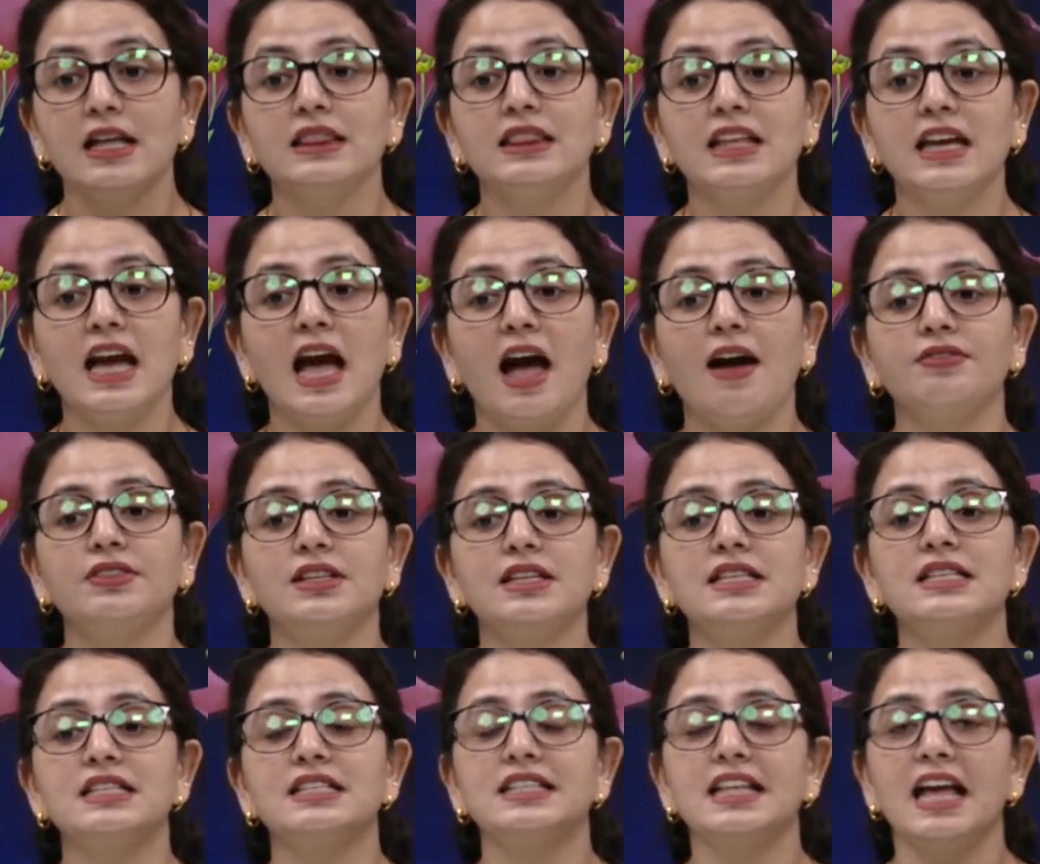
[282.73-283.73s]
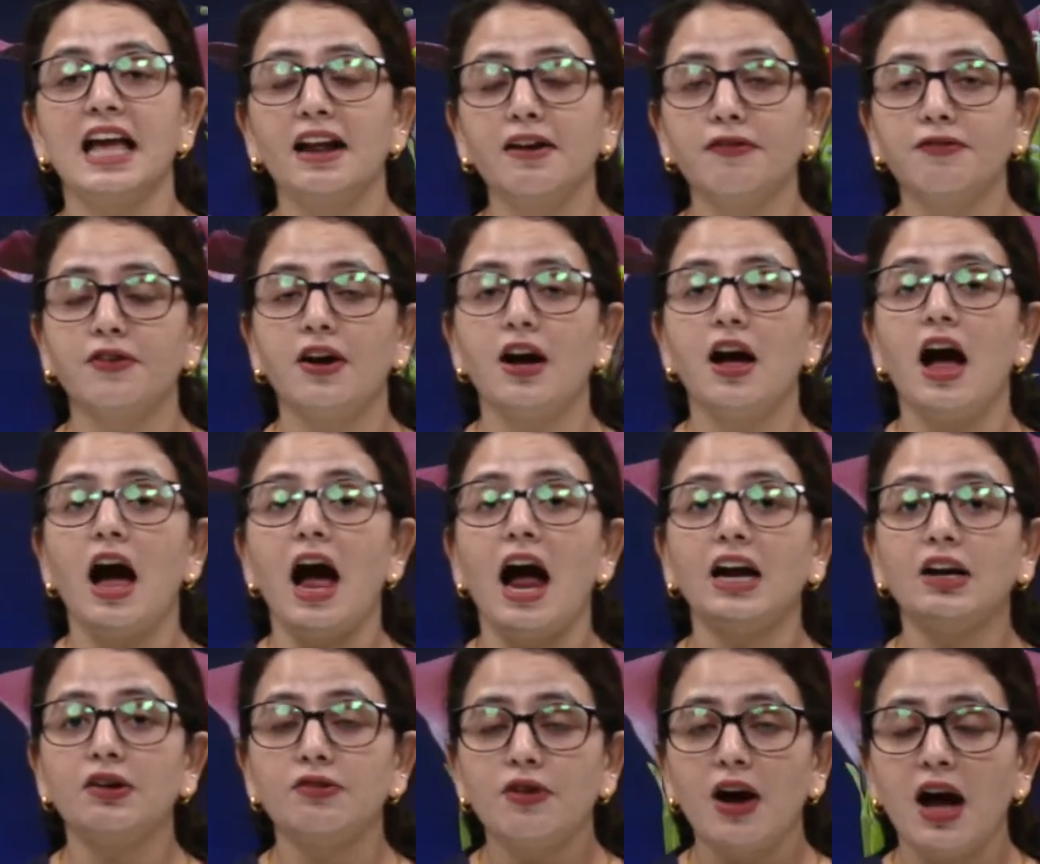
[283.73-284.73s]
They have this
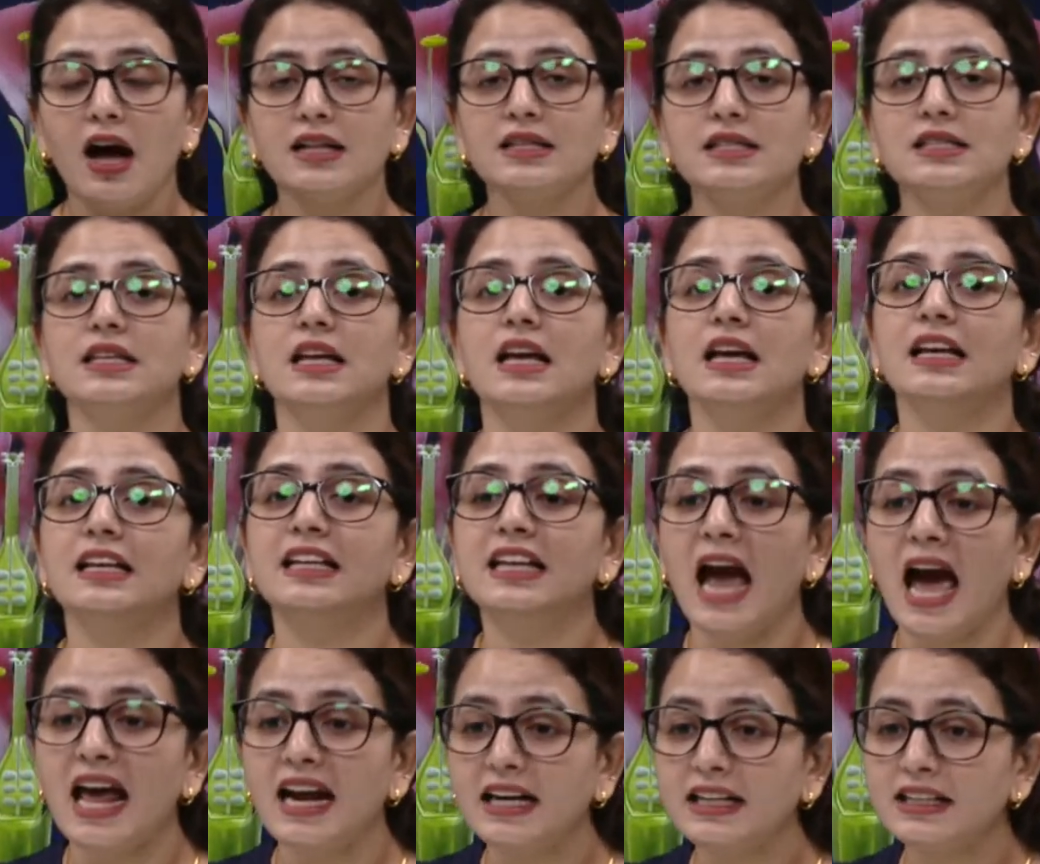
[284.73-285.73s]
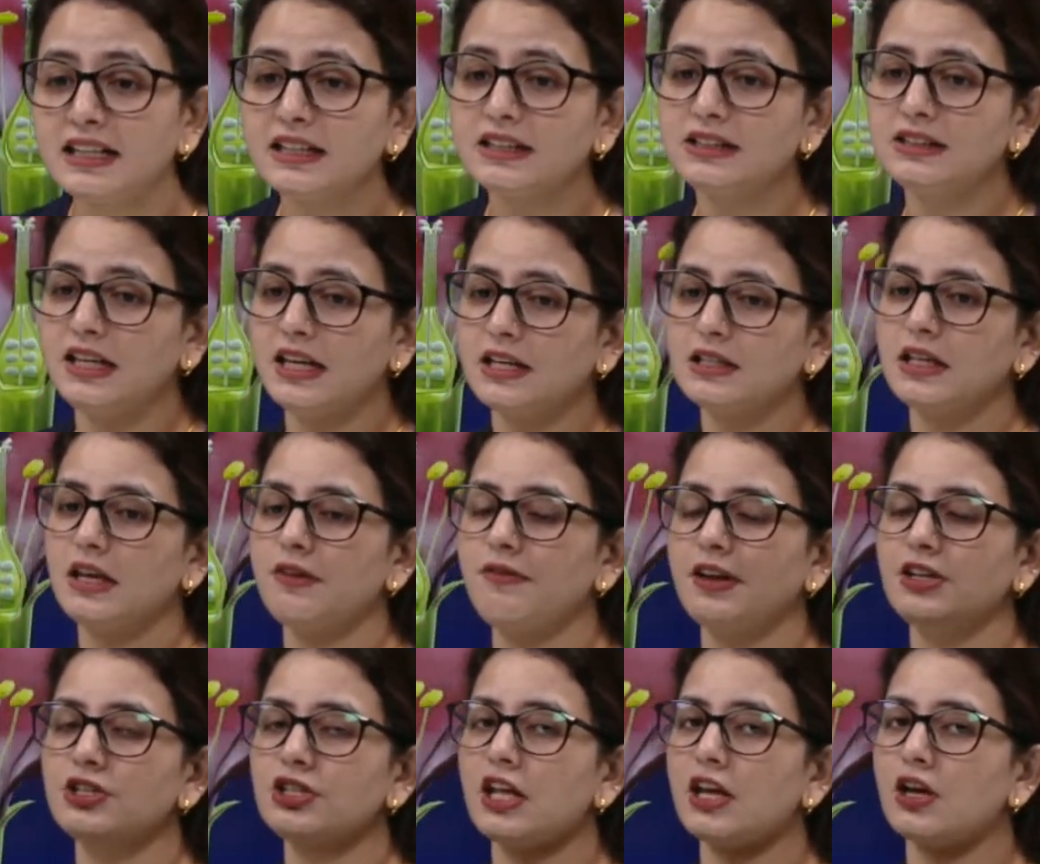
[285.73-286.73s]
self-advanced characteristics
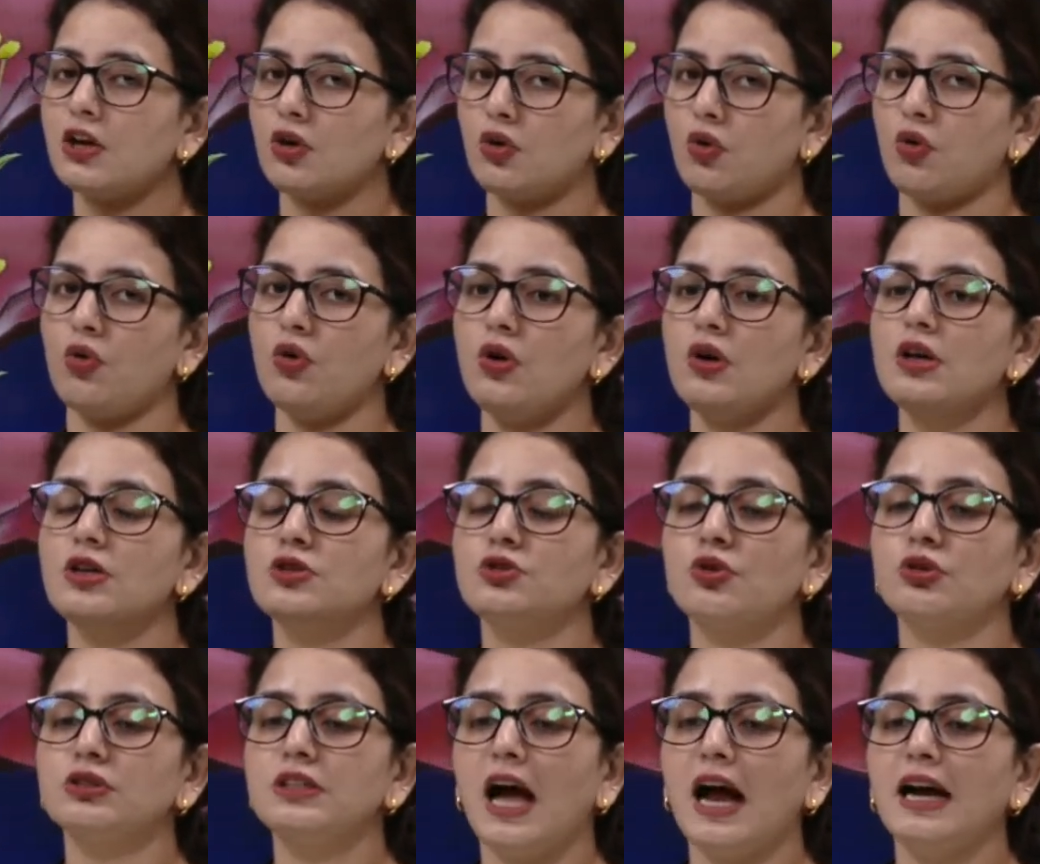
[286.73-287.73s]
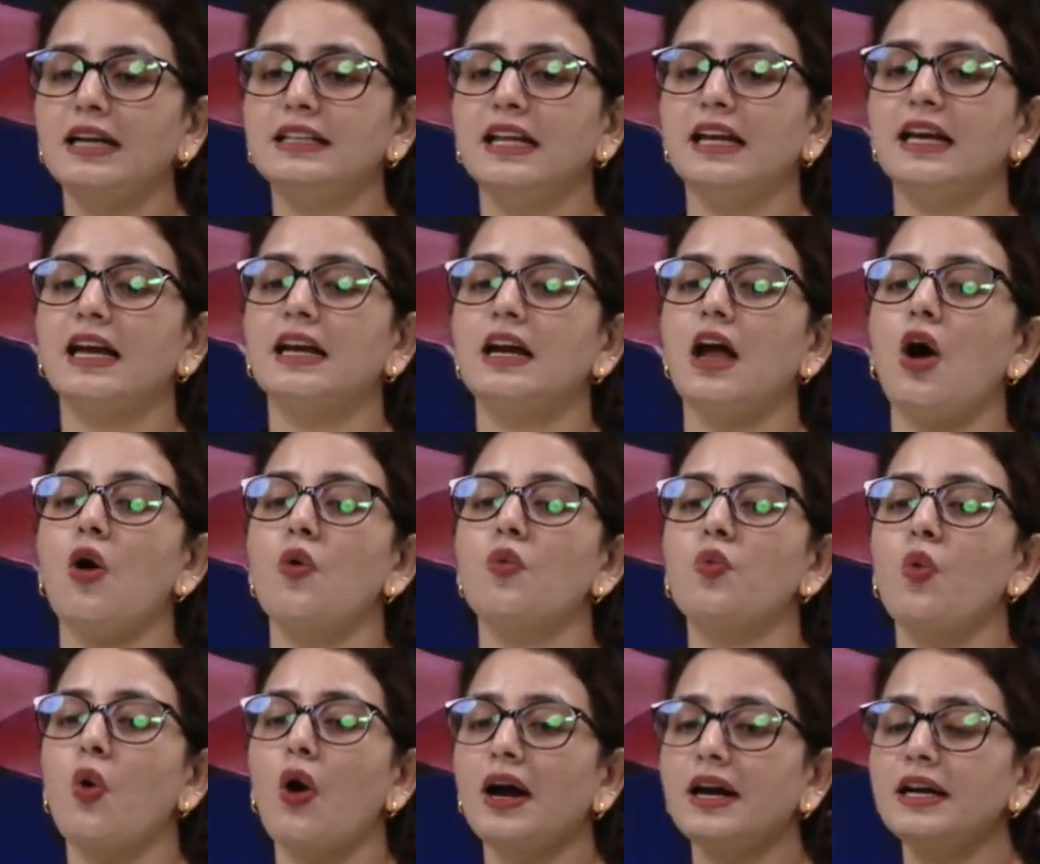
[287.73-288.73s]
when they grow, so that they can
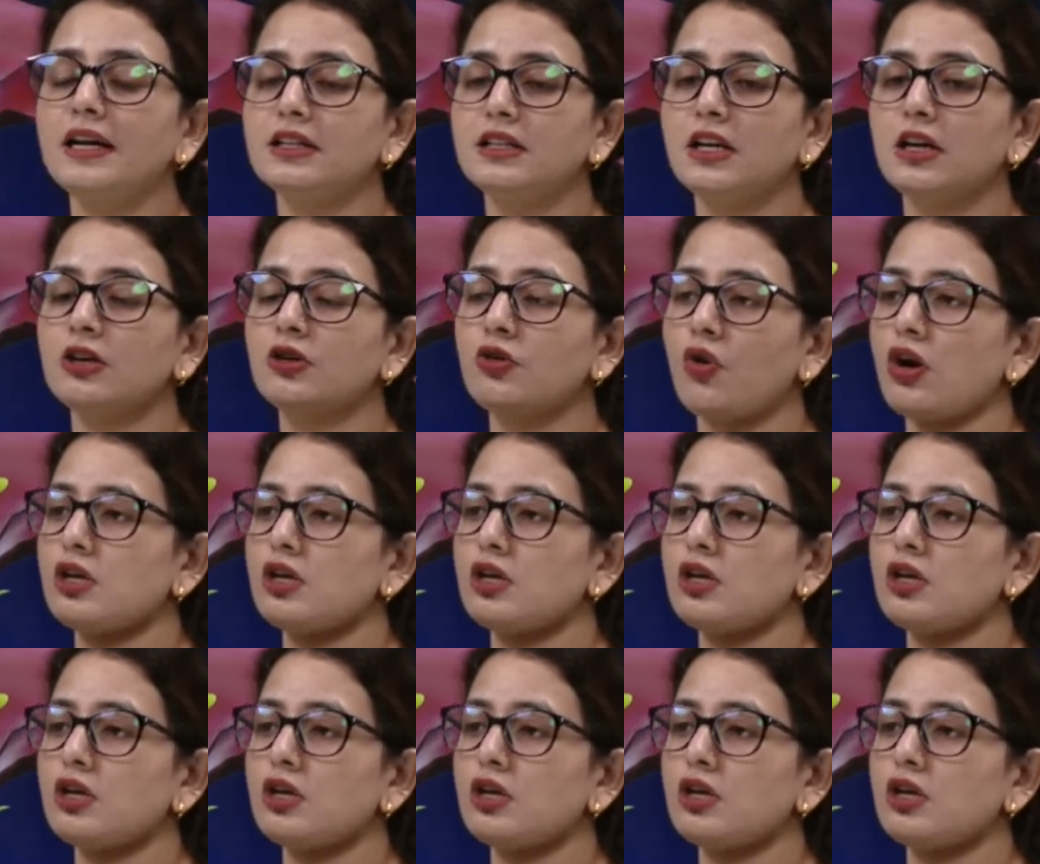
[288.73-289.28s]
avoid the